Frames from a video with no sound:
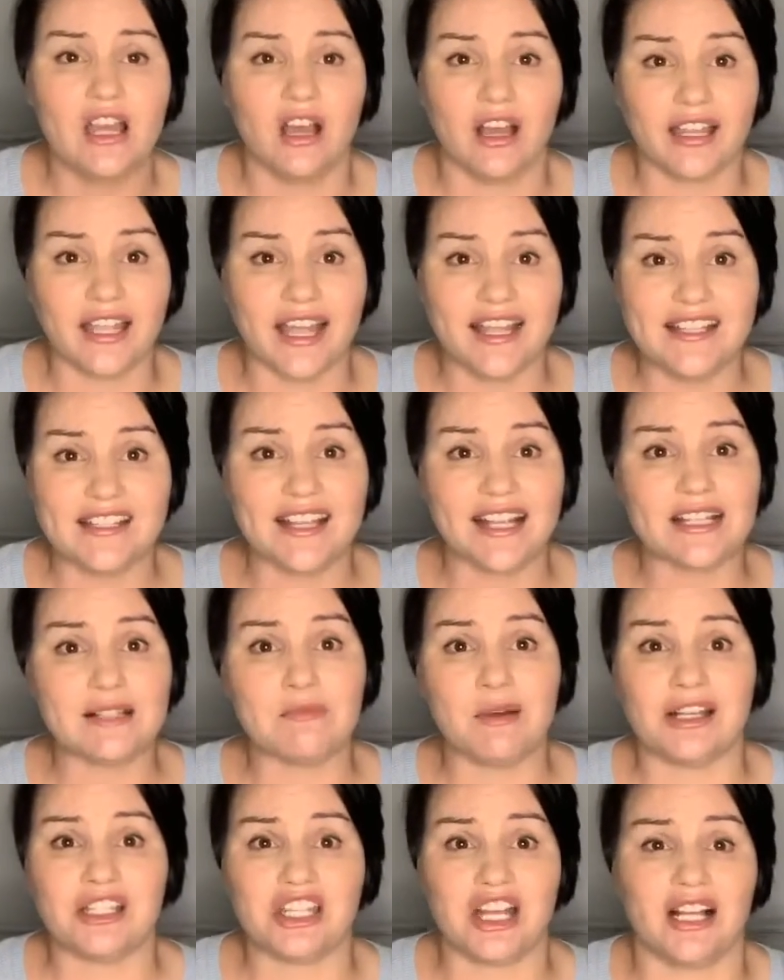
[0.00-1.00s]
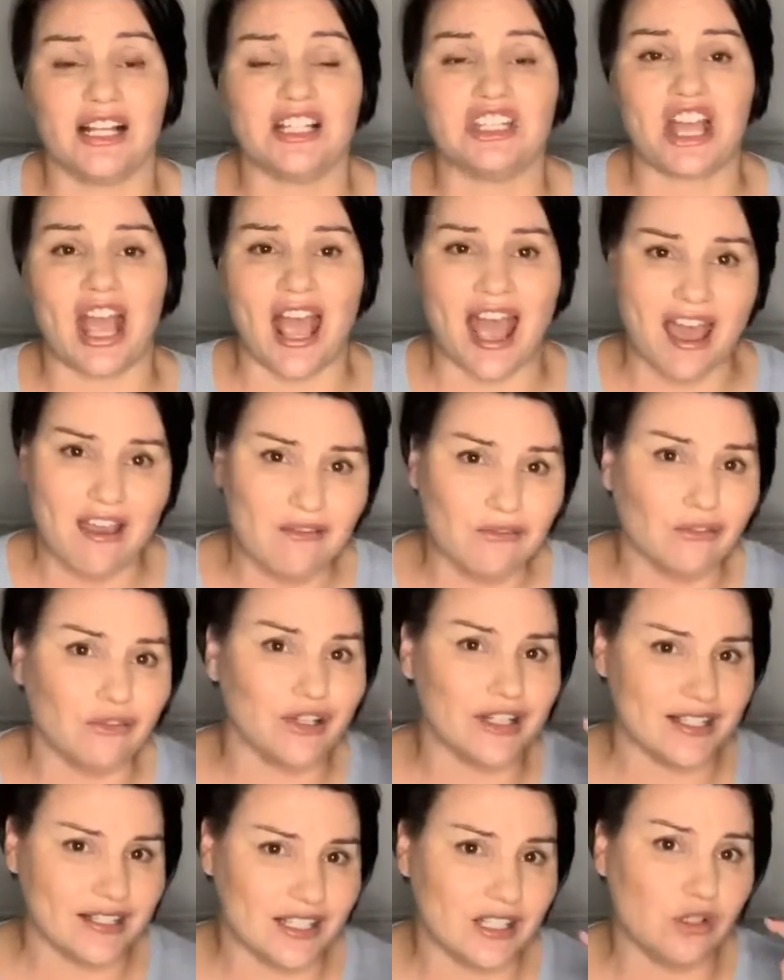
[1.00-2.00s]
Okay, so that's my challenge.
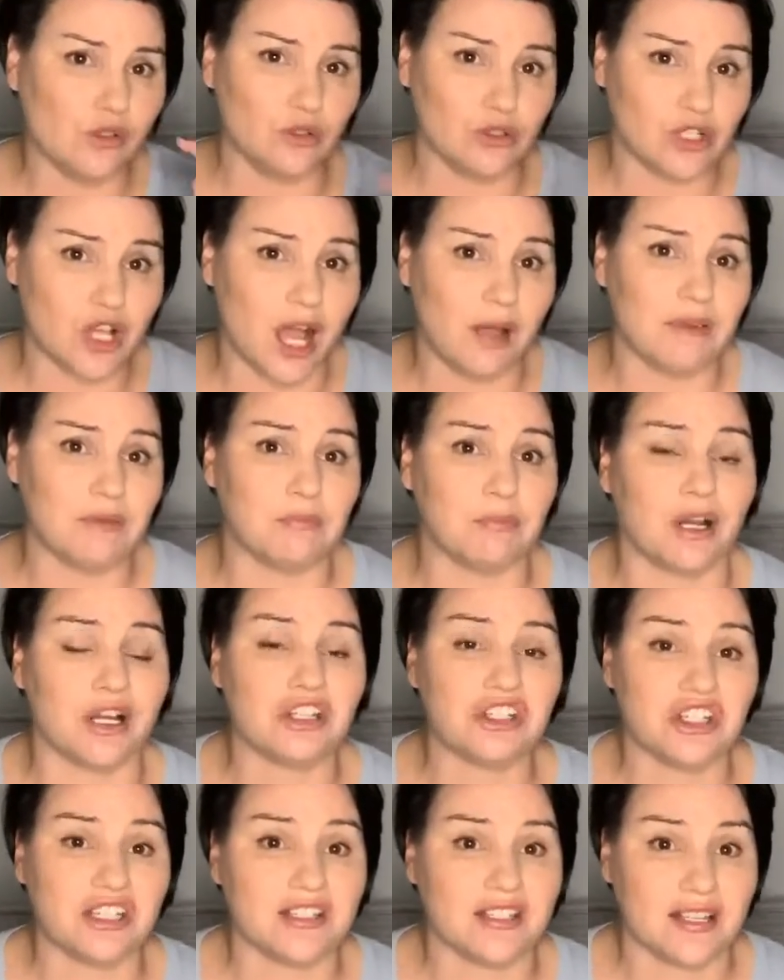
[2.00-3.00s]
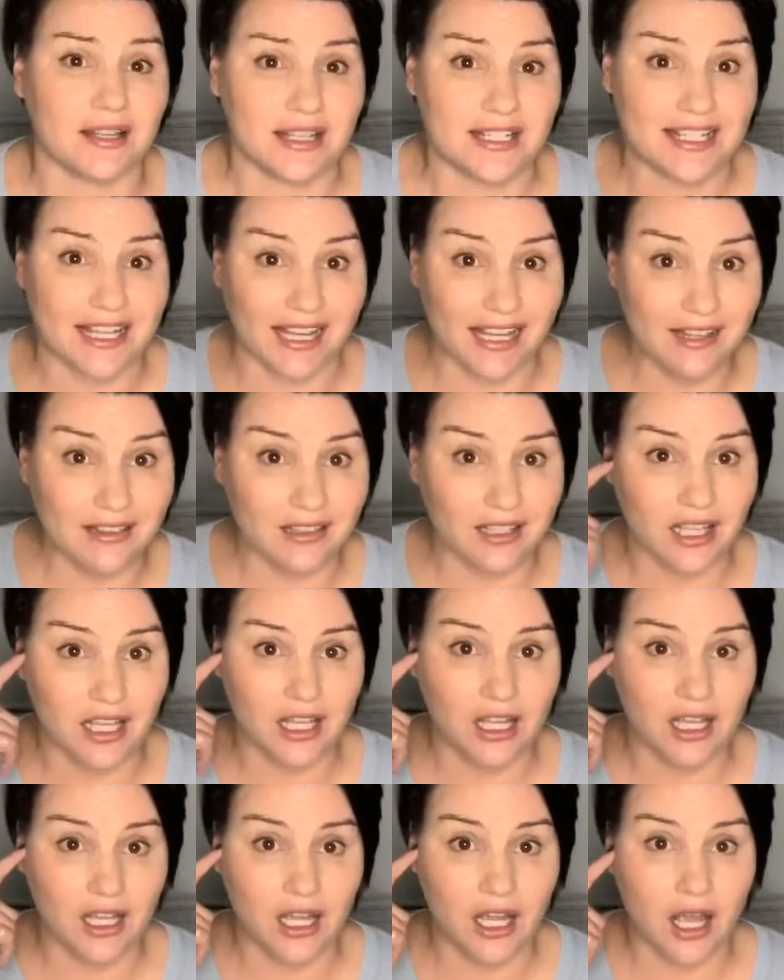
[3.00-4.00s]
Every single time you brush your teeth,
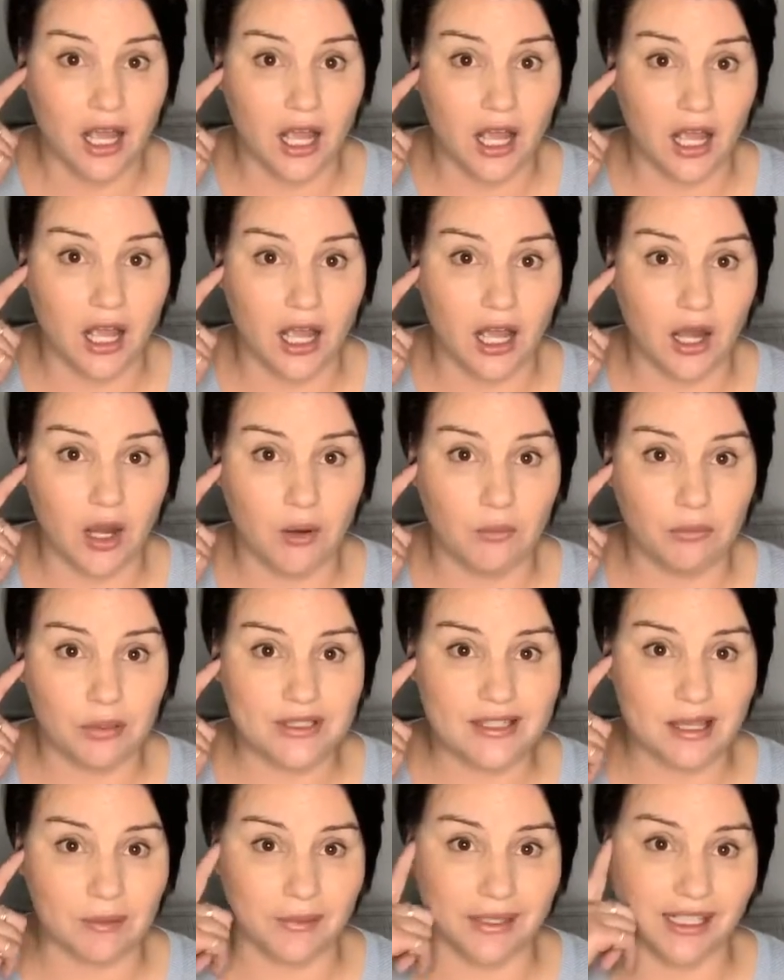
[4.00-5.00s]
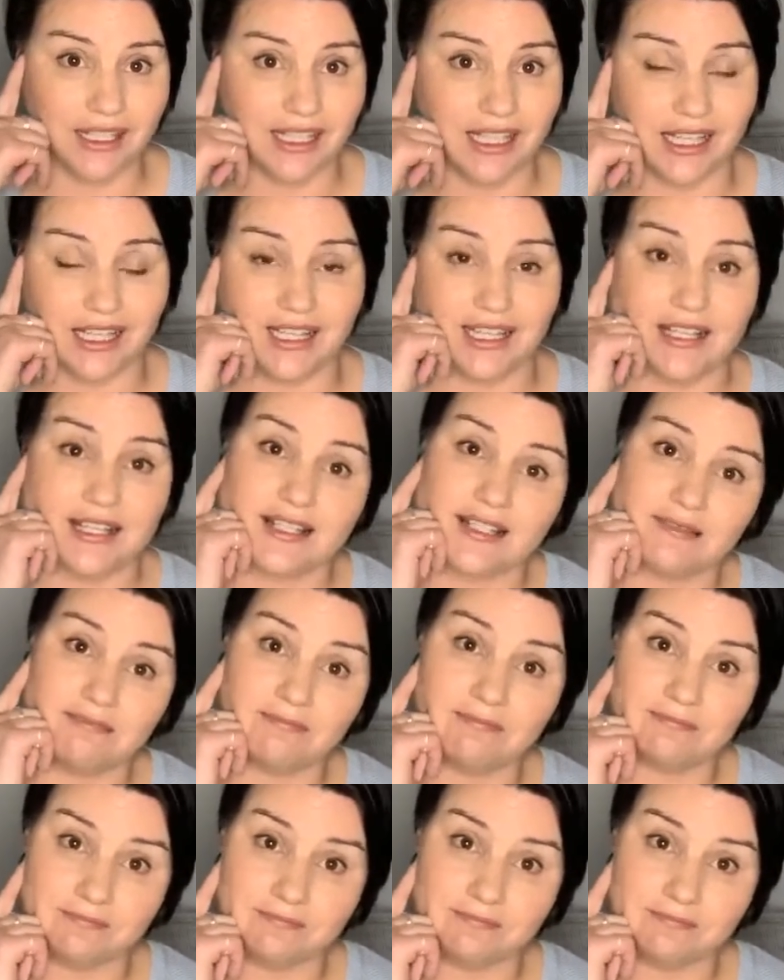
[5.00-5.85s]
put something in your ears.